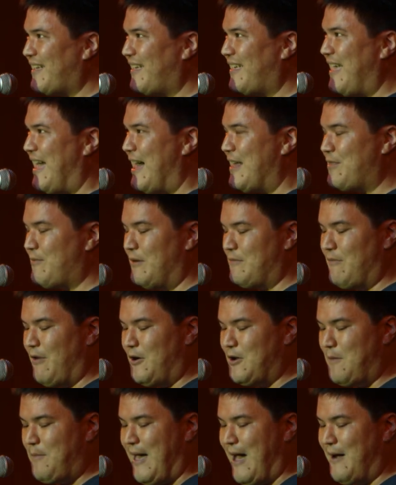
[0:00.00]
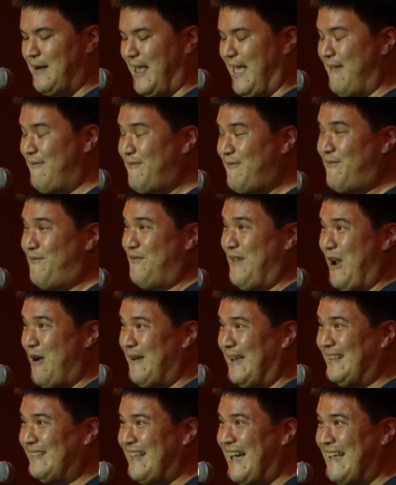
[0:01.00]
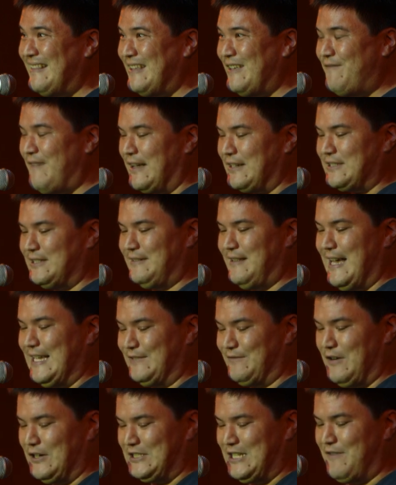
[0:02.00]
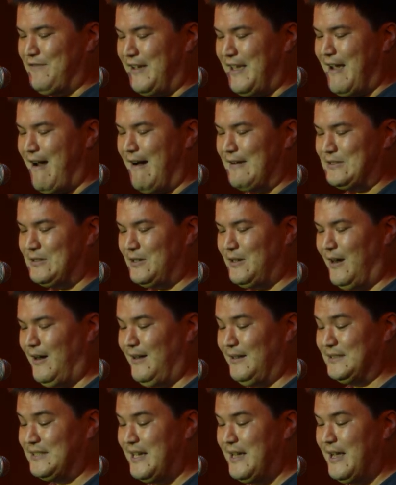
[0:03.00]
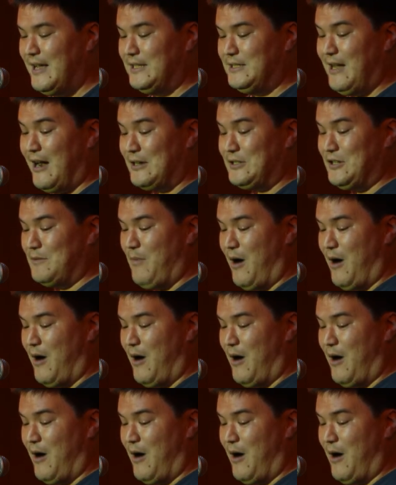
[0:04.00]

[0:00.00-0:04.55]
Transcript: Katharine wrote about a very lightly fictionalized version of a character called Dr.